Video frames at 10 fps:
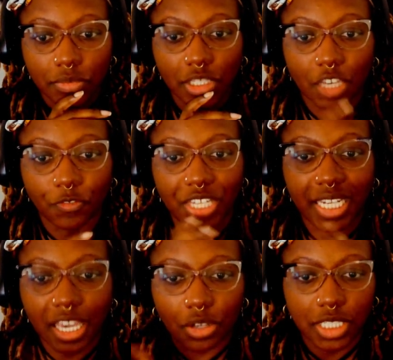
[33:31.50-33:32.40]
If
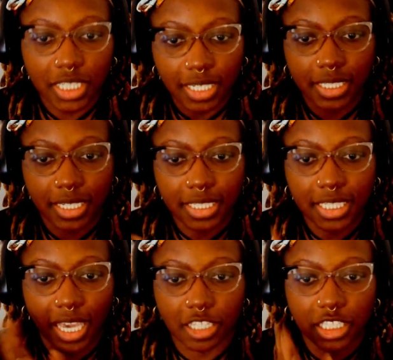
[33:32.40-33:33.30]
illegal citizens
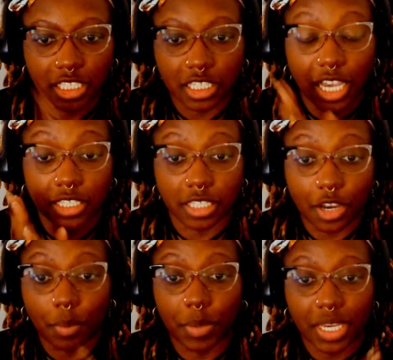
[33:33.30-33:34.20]
can
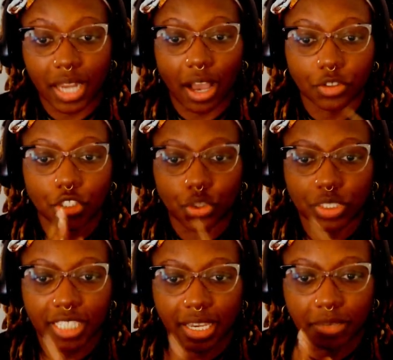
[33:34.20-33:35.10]
still be allowed to do the
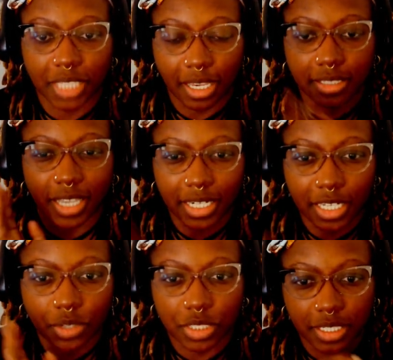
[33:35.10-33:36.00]
same things that
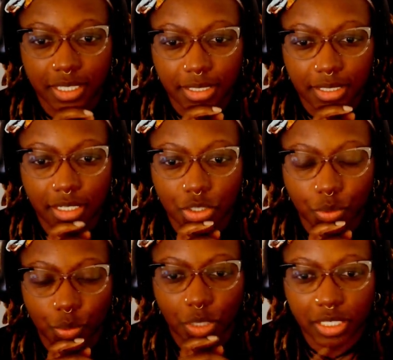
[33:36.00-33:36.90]
legal citizens can
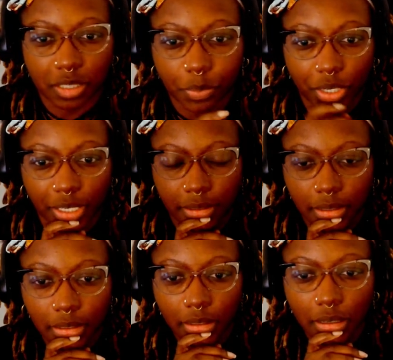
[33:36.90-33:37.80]
do, what is the point
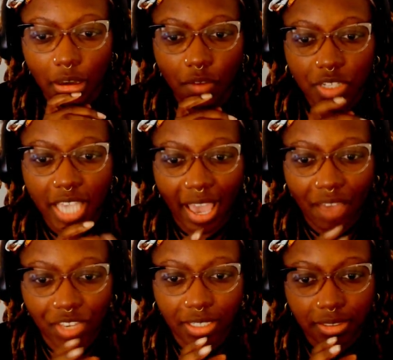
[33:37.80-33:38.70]
of us
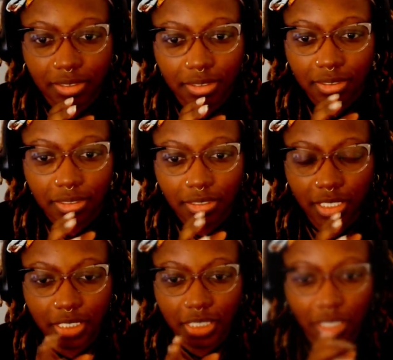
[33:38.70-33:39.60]
having the
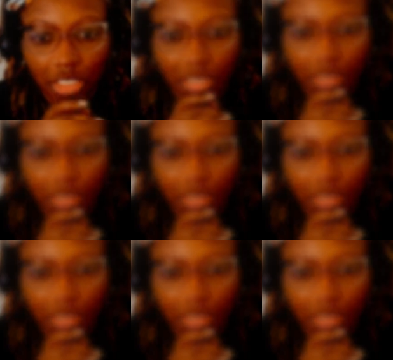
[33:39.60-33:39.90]
distinction?